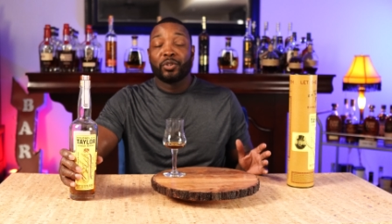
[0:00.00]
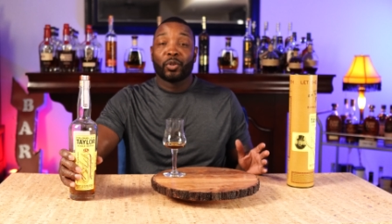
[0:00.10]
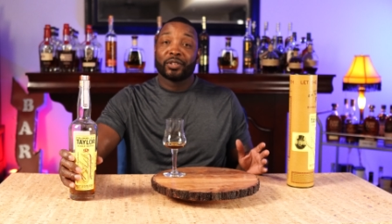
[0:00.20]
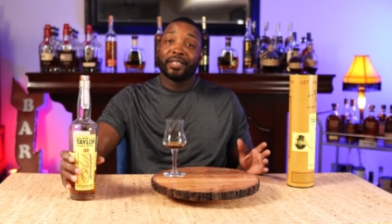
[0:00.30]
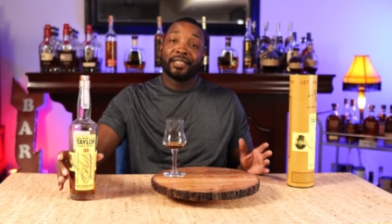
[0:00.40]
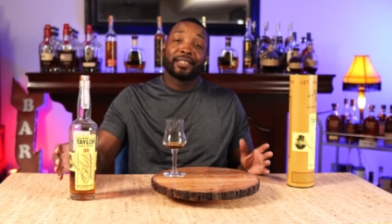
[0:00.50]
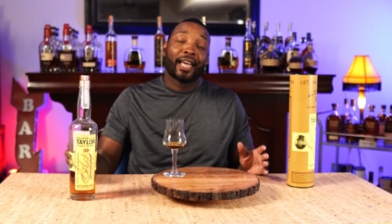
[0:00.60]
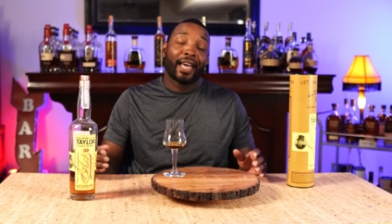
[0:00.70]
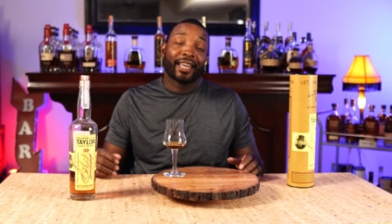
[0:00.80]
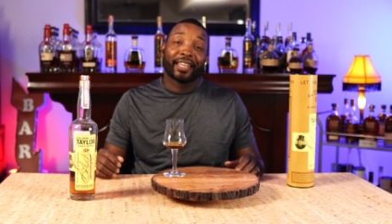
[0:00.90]
George T.
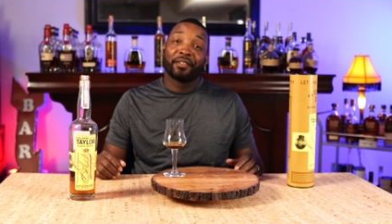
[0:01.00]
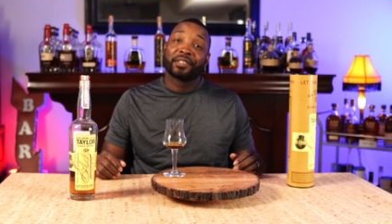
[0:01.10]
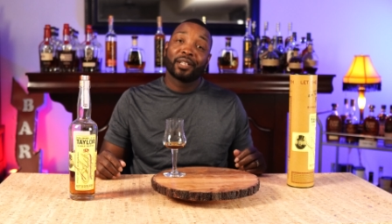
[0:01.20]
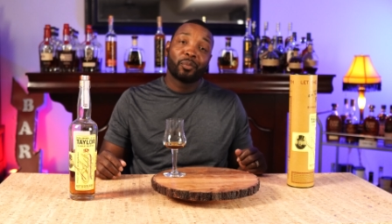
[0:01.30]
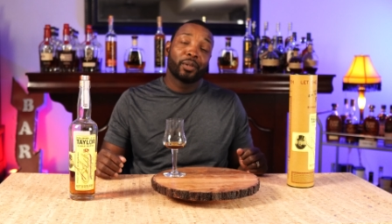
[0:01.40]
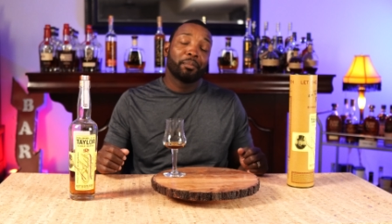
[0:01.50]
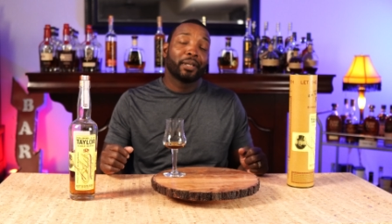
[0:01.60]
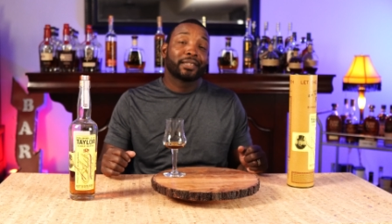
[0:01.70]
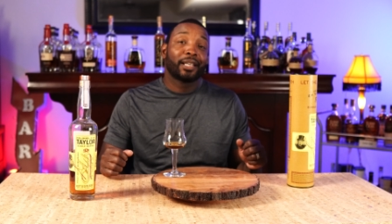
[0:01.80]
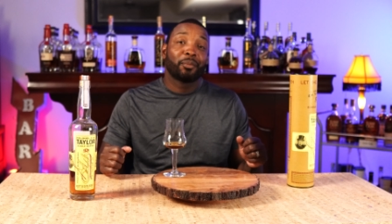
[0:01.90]
Stagg, if someone
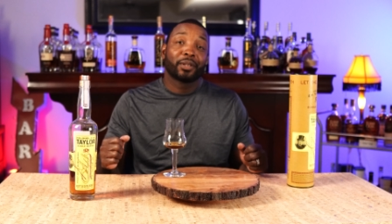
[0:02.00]
mixed that